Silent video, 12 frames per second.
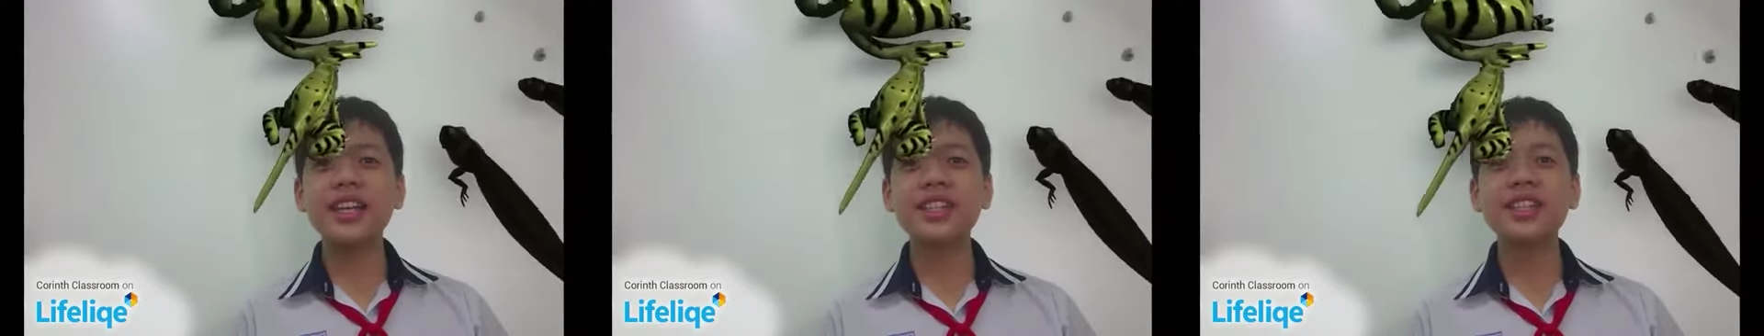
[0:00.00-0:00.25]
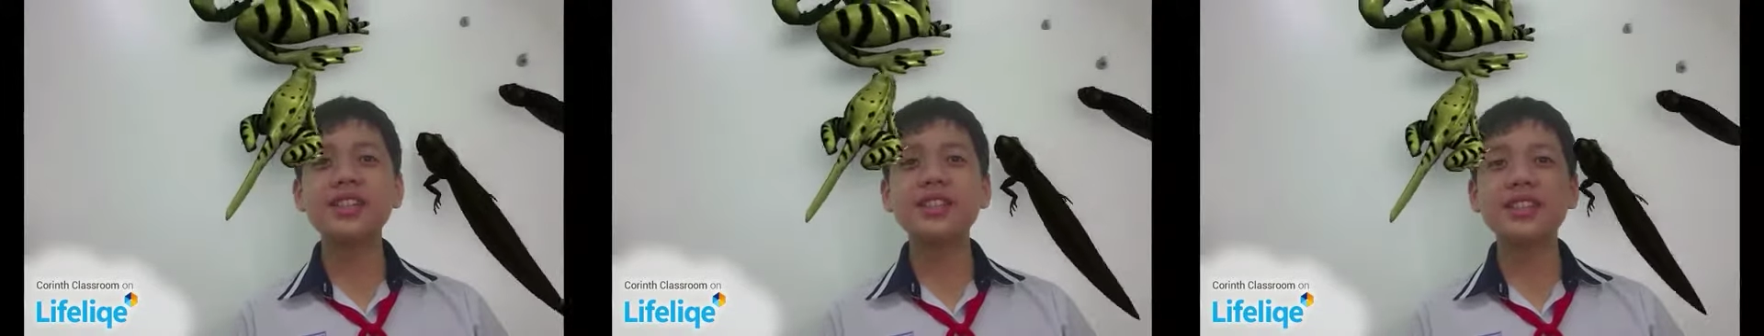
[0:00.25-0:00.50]

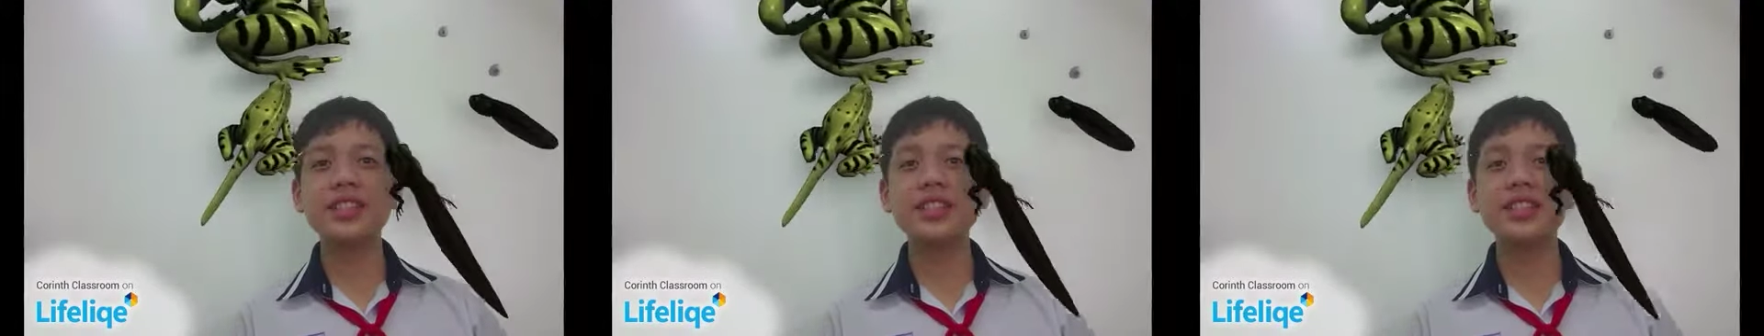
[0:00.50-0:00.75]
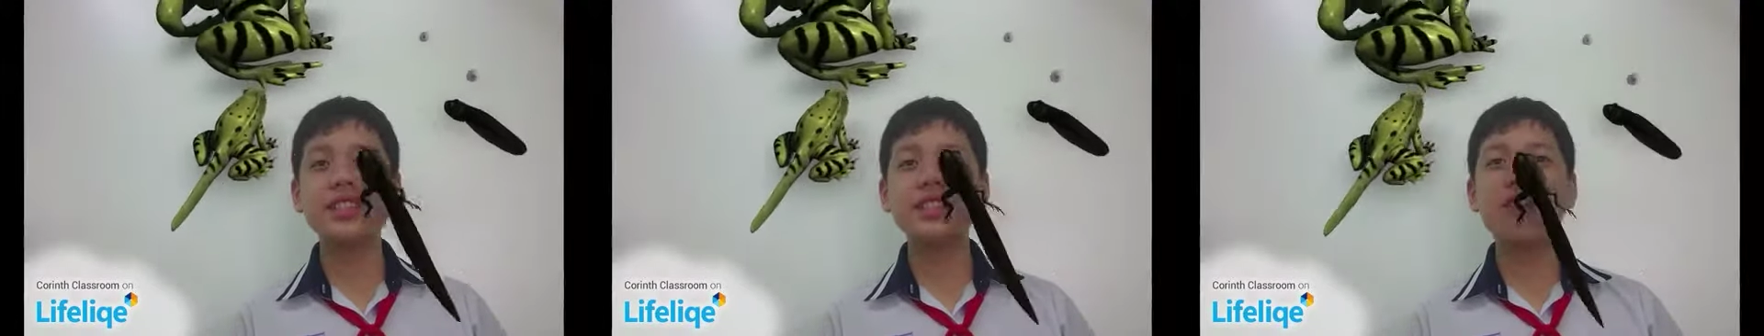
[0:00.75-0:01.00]
and it
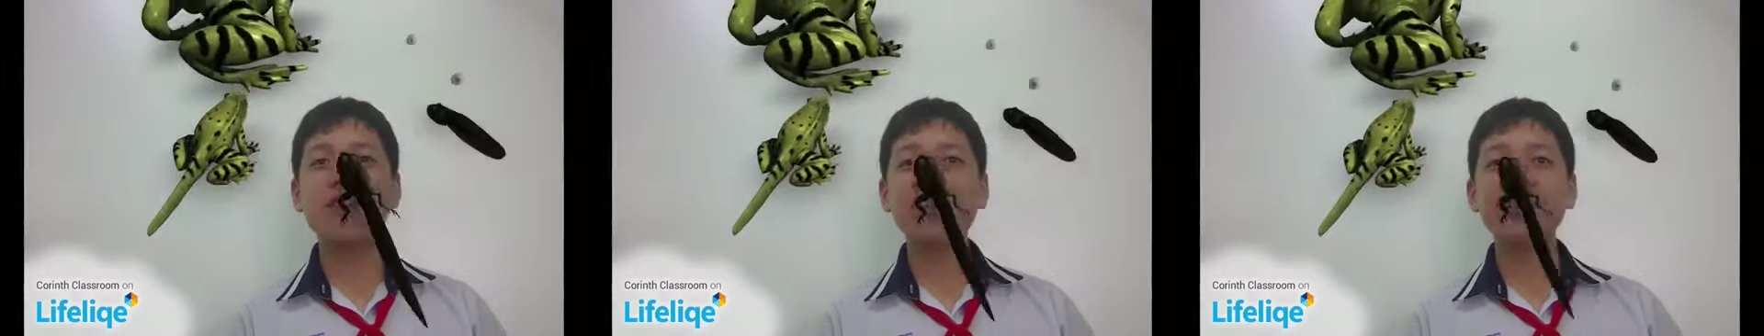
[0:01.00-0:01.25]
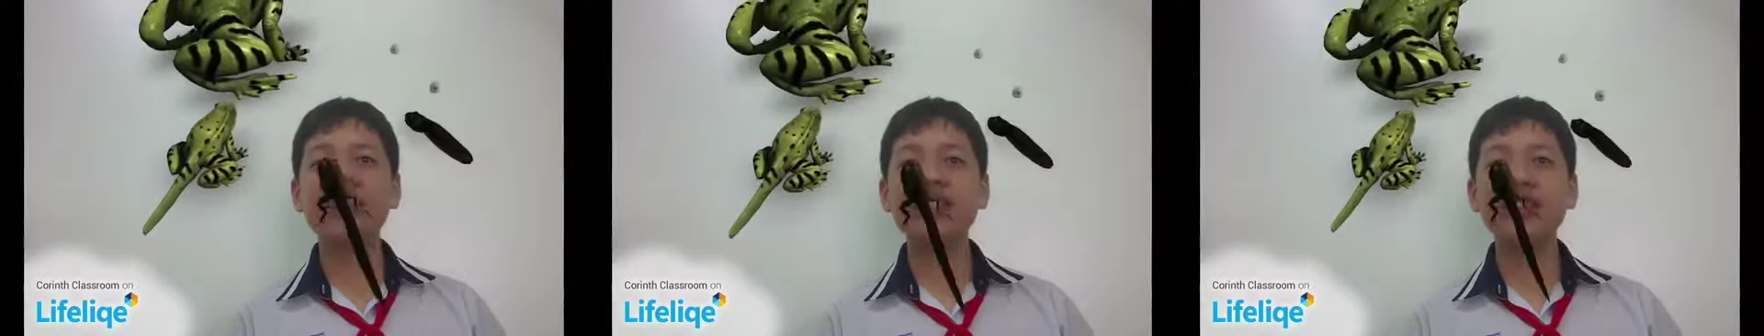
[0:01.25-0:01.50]
loses its
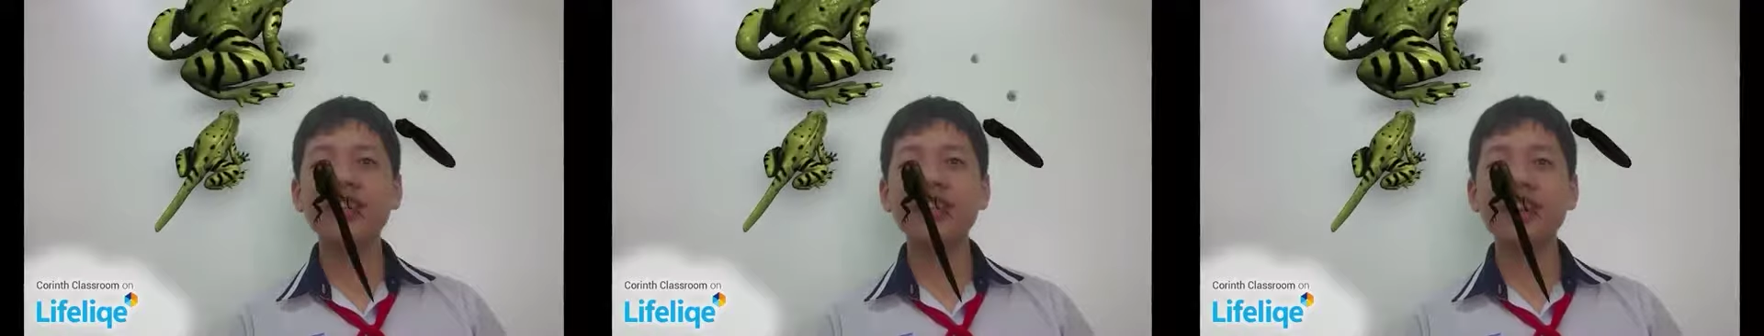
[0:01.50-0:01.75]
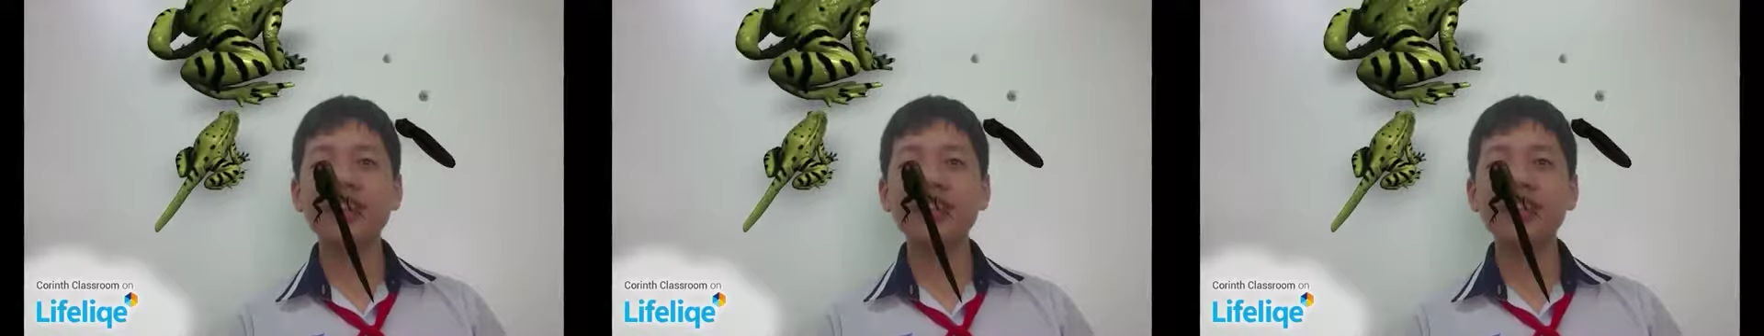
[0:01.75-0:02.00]
horny
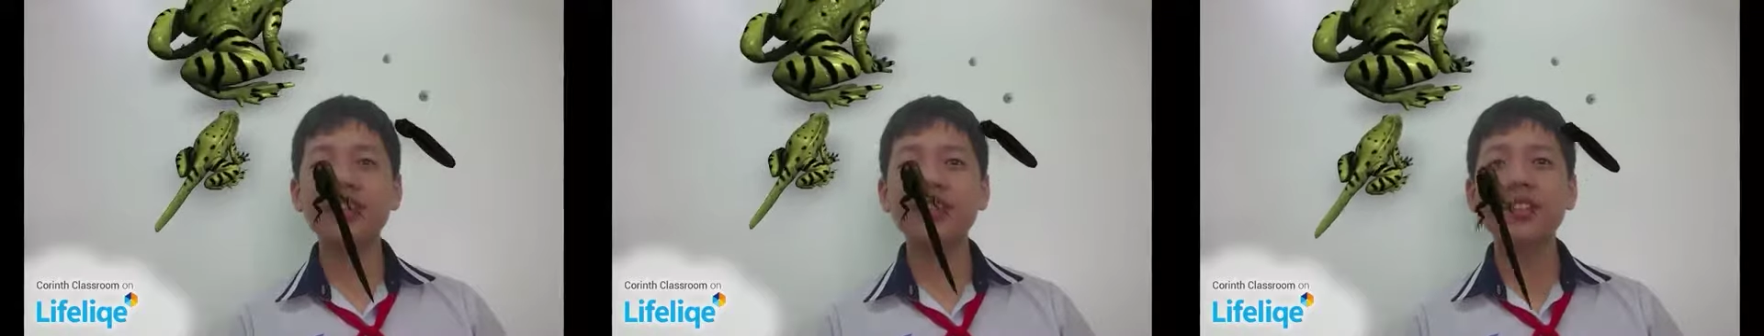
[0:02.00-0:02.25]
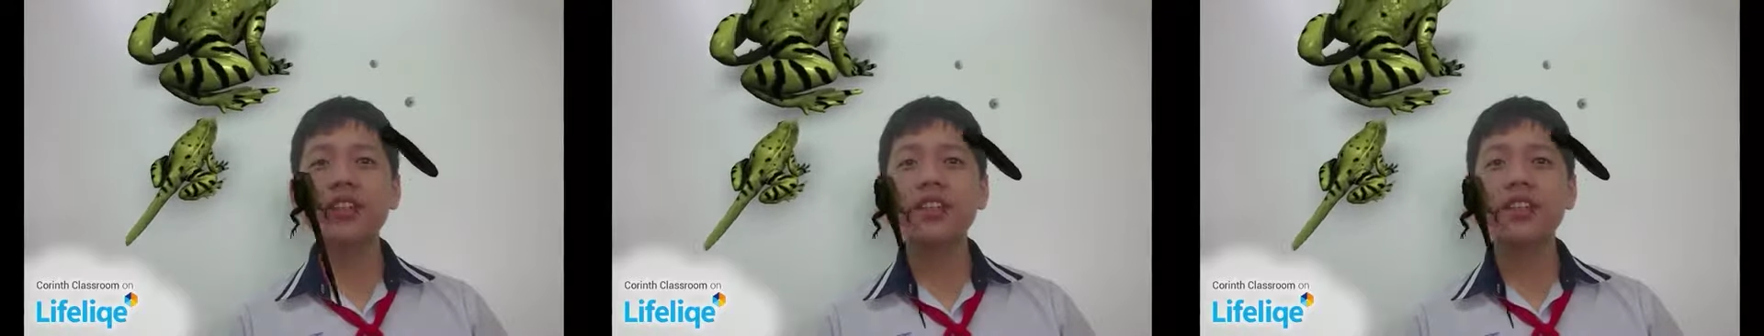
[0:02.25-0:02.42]
jaws.